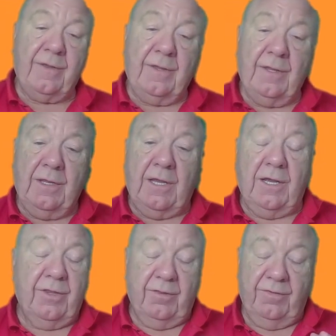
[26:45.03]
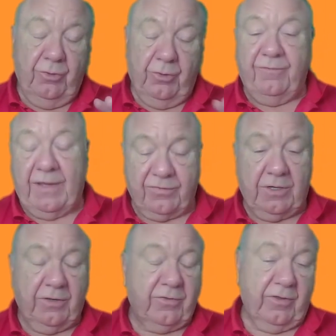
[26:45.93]
uh, the neurovascular
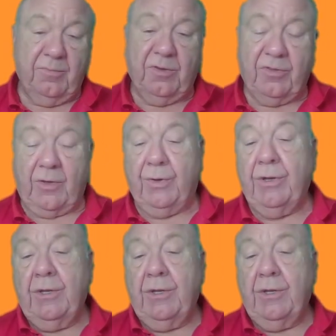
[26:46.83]
system and so on.